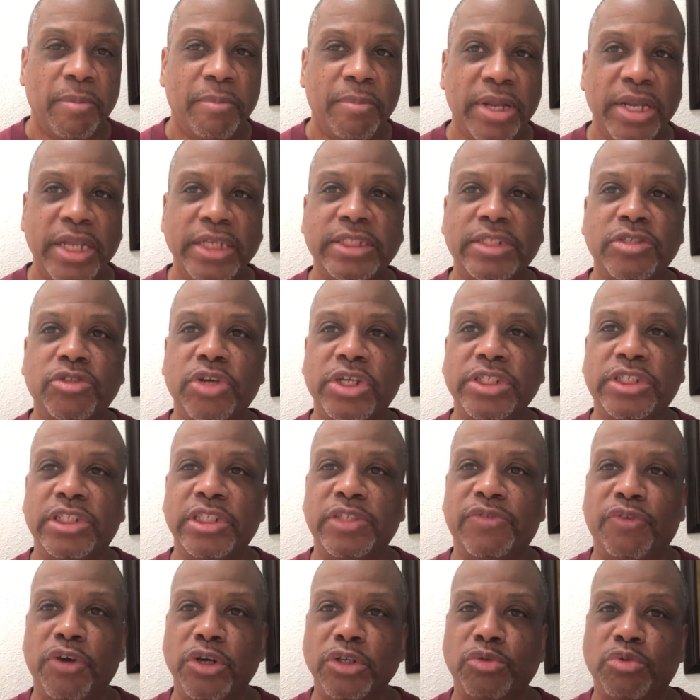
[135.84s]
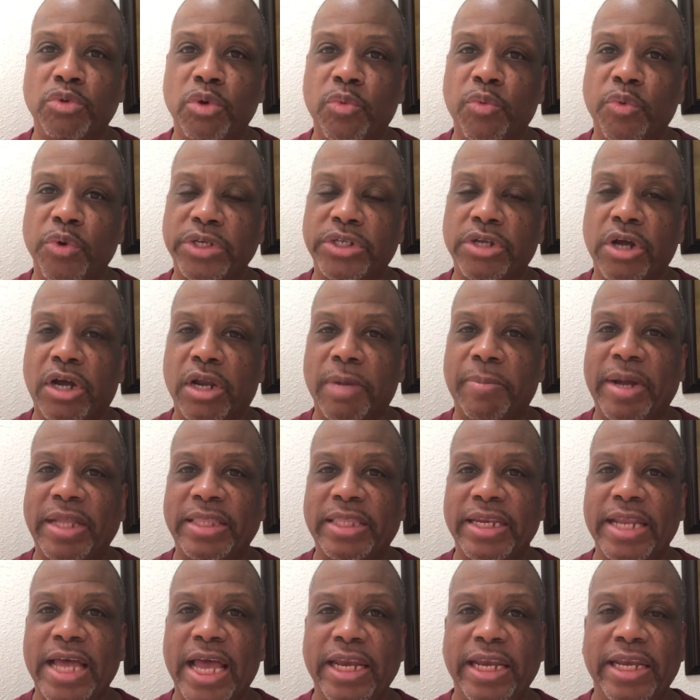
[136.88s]
But let's address this first one. We're talking about
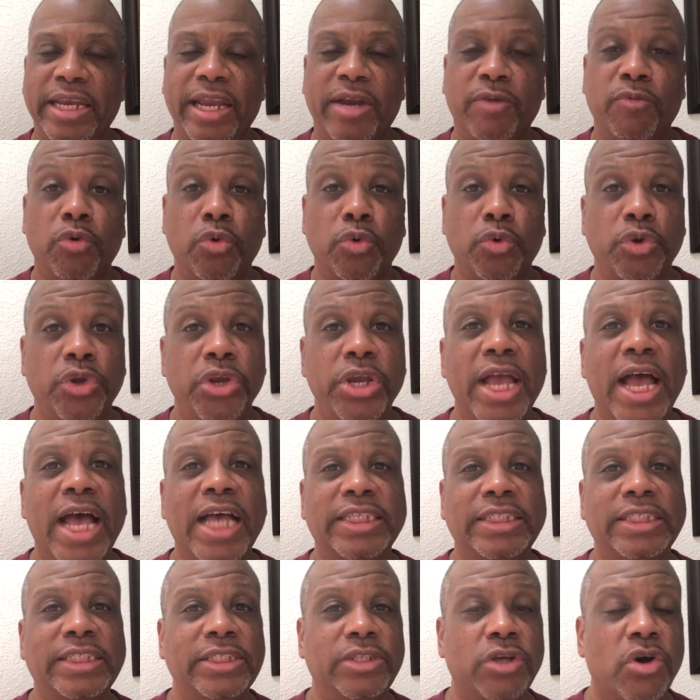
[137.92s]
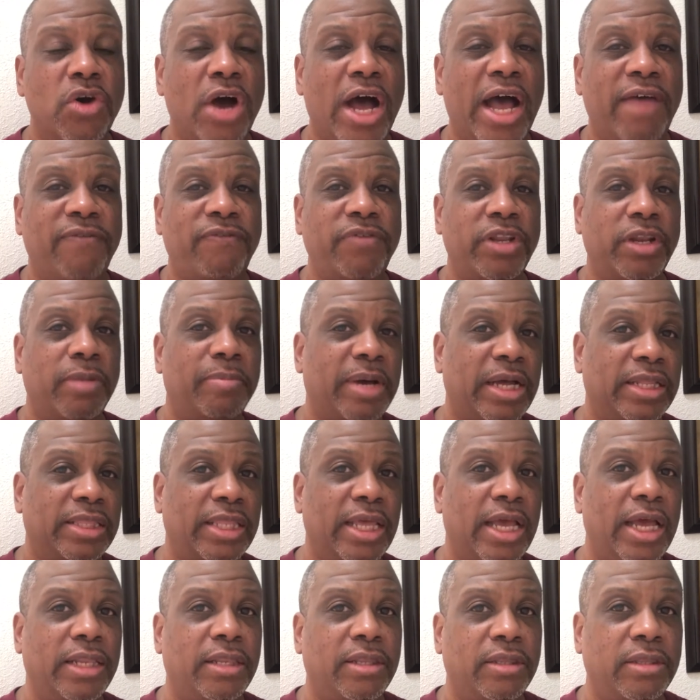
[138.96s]
the 90-day rule. You guys know how I feel about
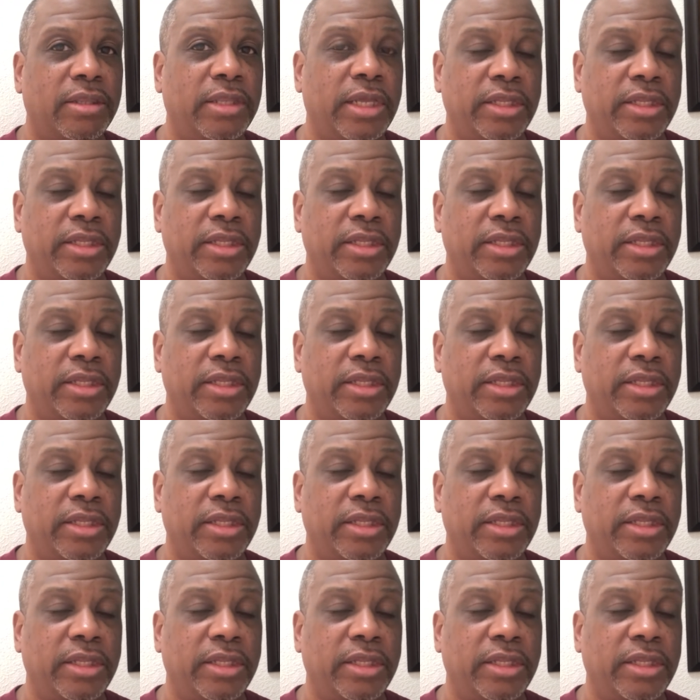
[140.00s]
that.